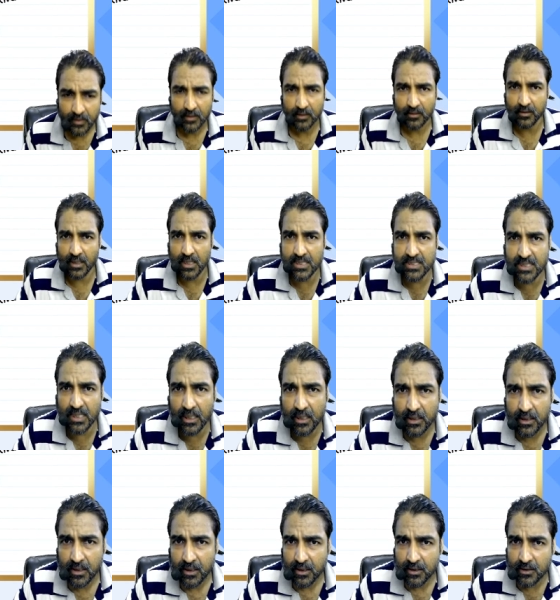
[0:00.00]
There's a
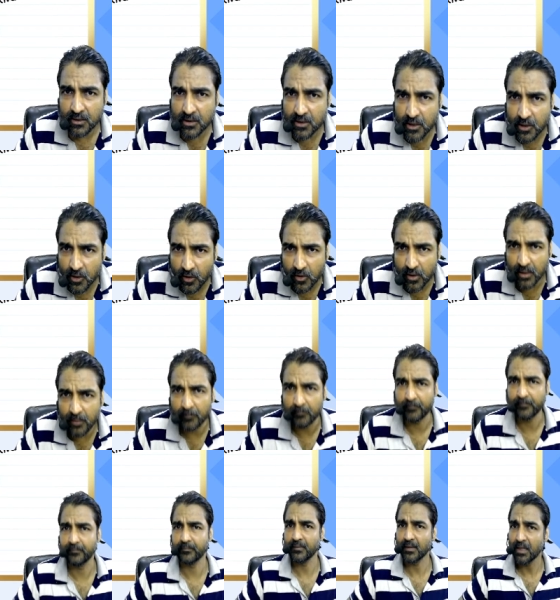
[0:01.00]
theorem.
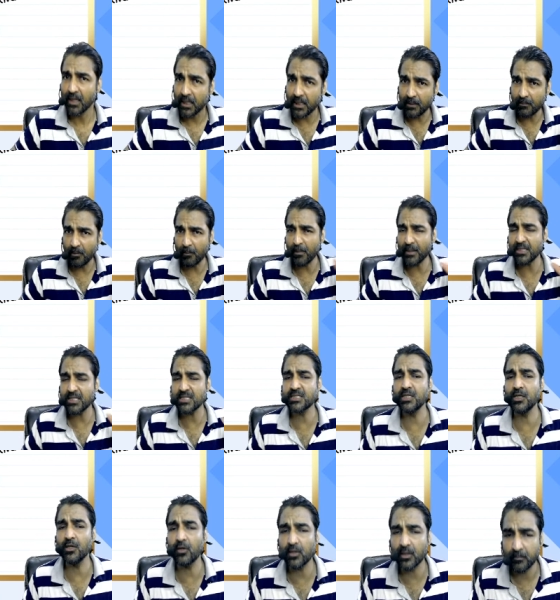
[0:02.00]
Remember this
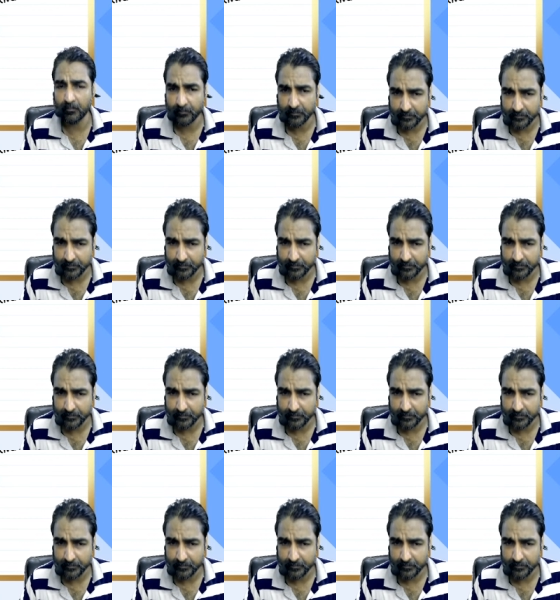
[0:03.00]
theorem.